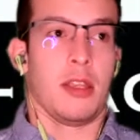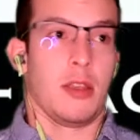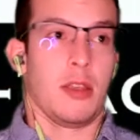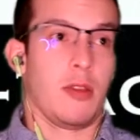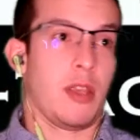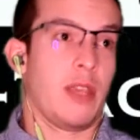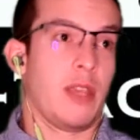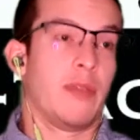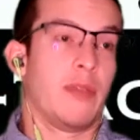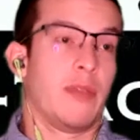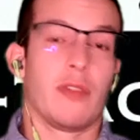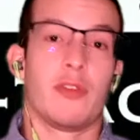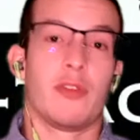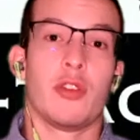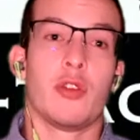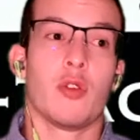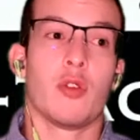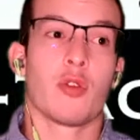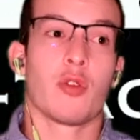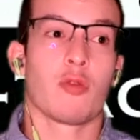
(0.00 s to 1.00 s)
Even if you
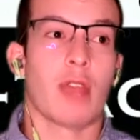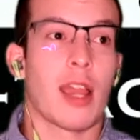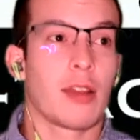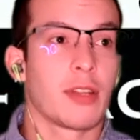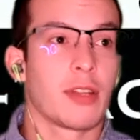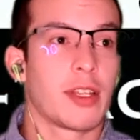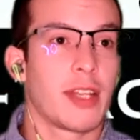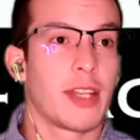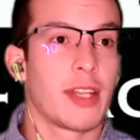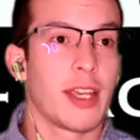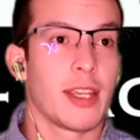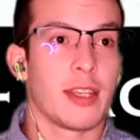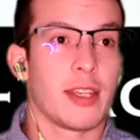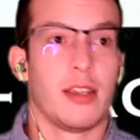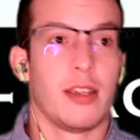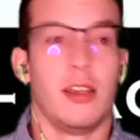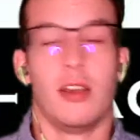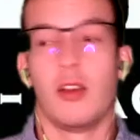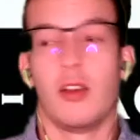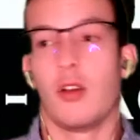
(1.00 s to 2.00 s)
do a round a day
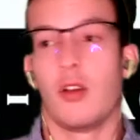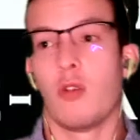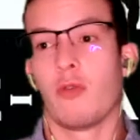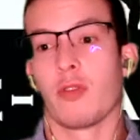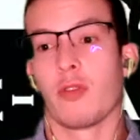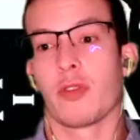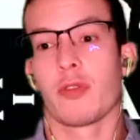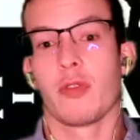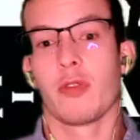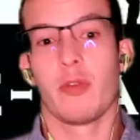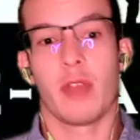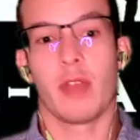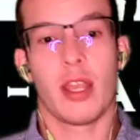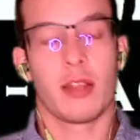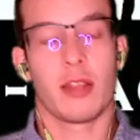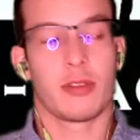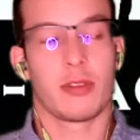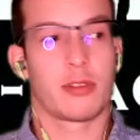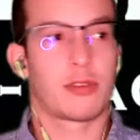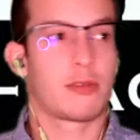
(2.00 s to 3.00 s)
over 3
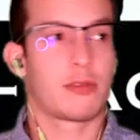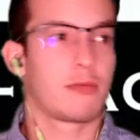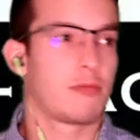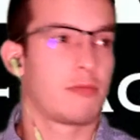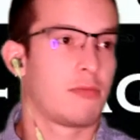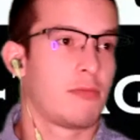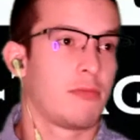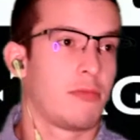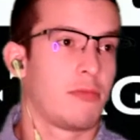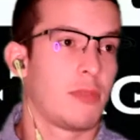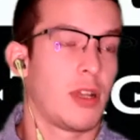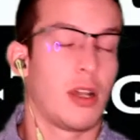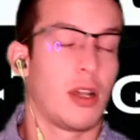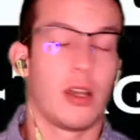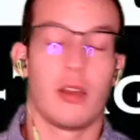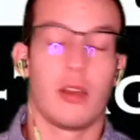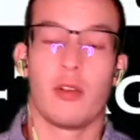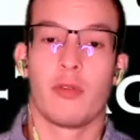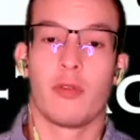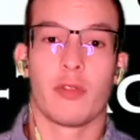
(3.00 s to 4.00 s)
rounds,
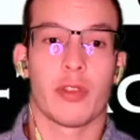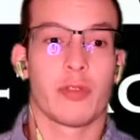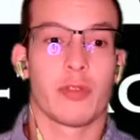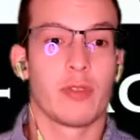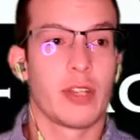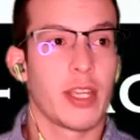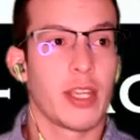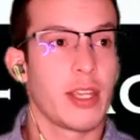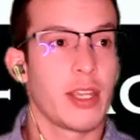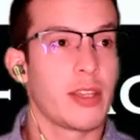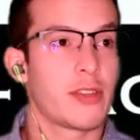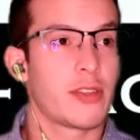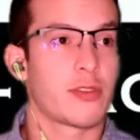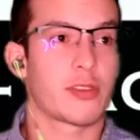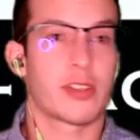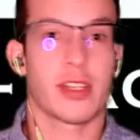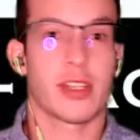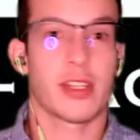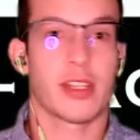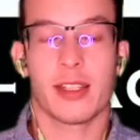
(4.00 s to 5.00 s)
over 3 days or
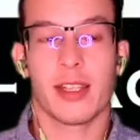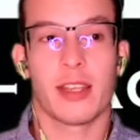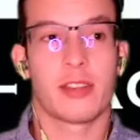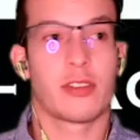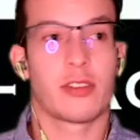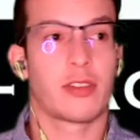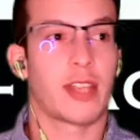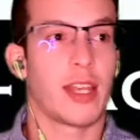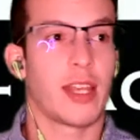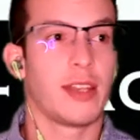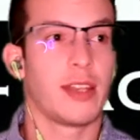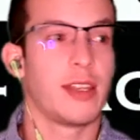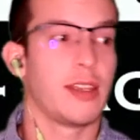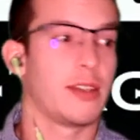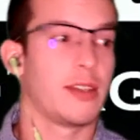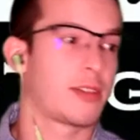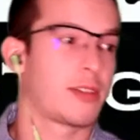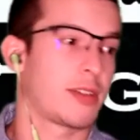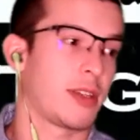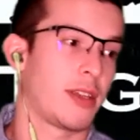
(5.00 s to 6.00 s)
6 days or 10
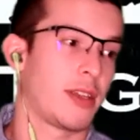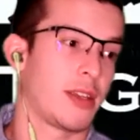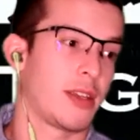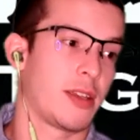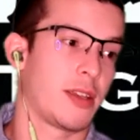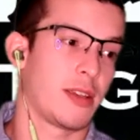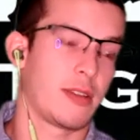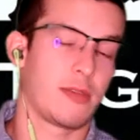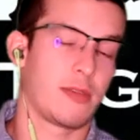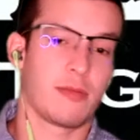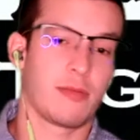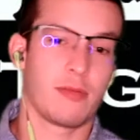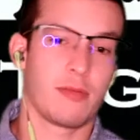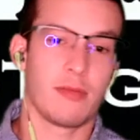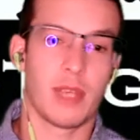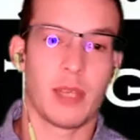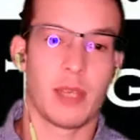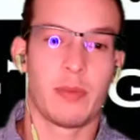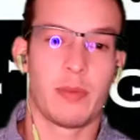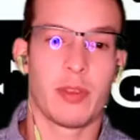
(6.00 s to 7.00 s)
days,
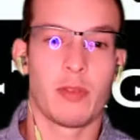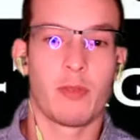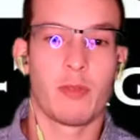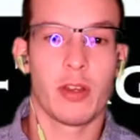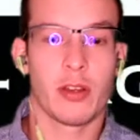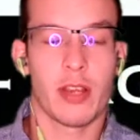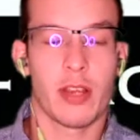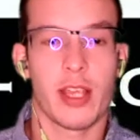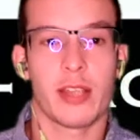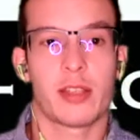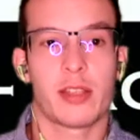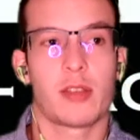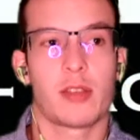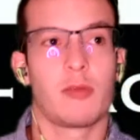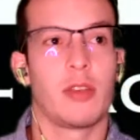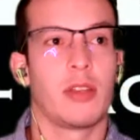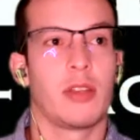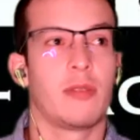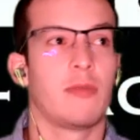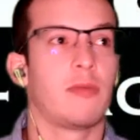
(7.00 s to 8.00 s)
maybe the winner has to
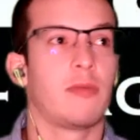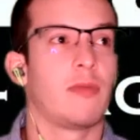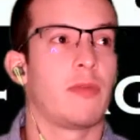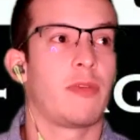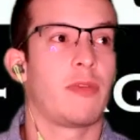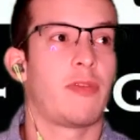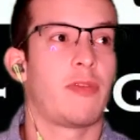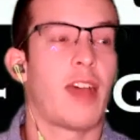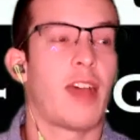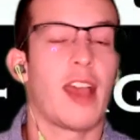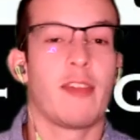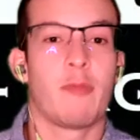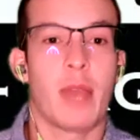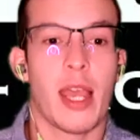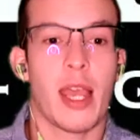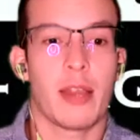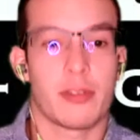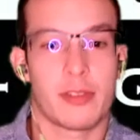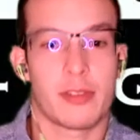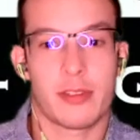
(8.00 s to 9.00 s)
win 5
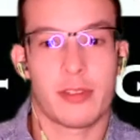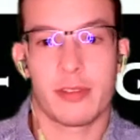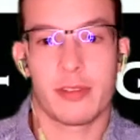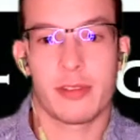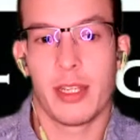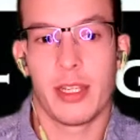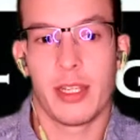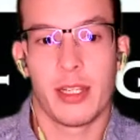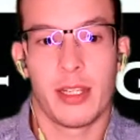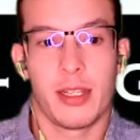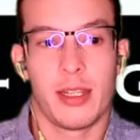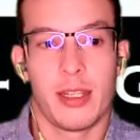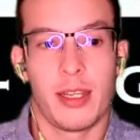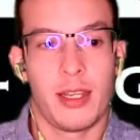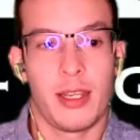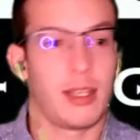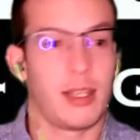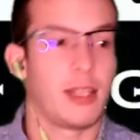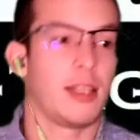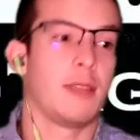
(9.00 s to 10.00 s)
bouts in
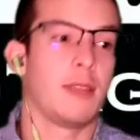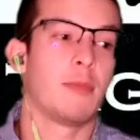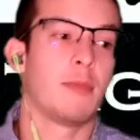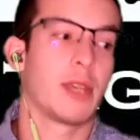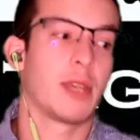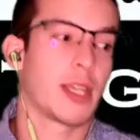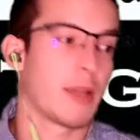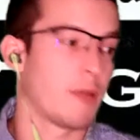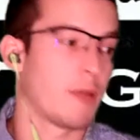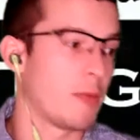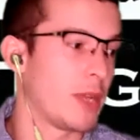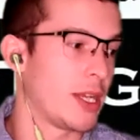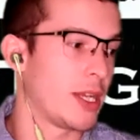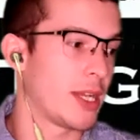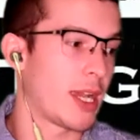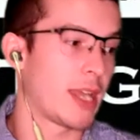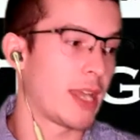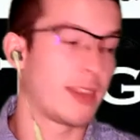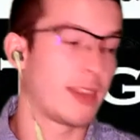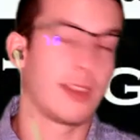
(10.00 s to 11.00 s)
Olympic MMA.
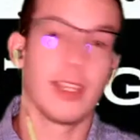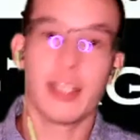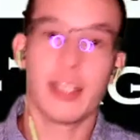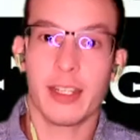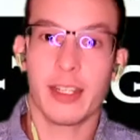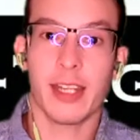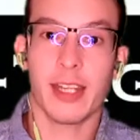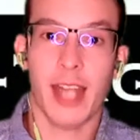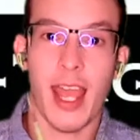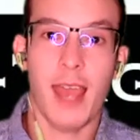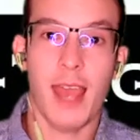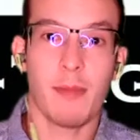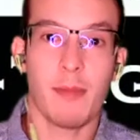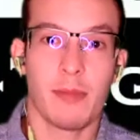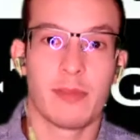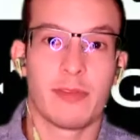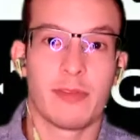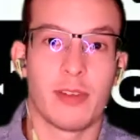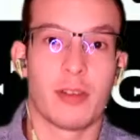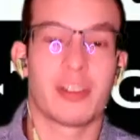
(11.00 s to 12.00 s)
I think it could happen,
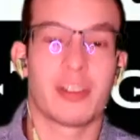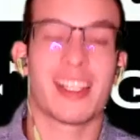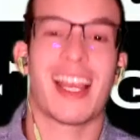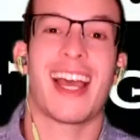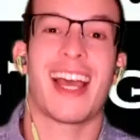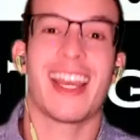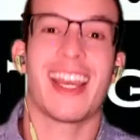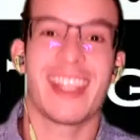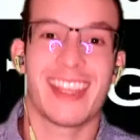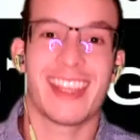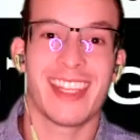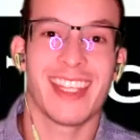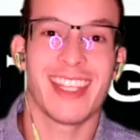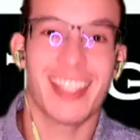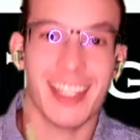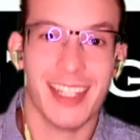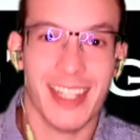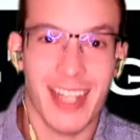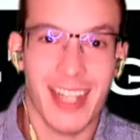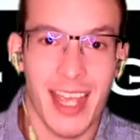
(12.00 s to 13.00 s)
folks. I think
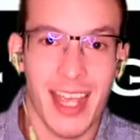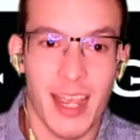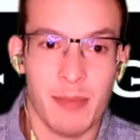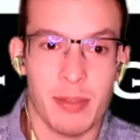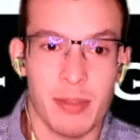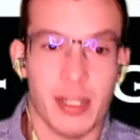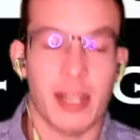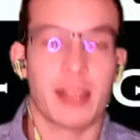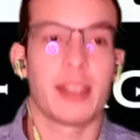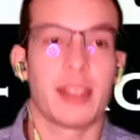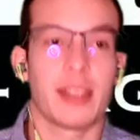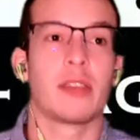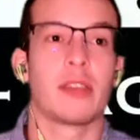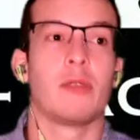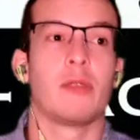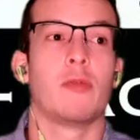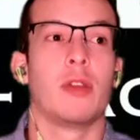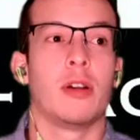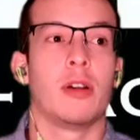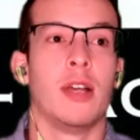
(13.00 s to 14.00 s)
it could happen, and I think it
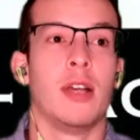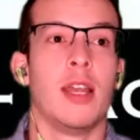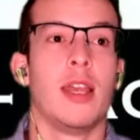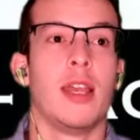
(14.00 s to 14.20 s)
will.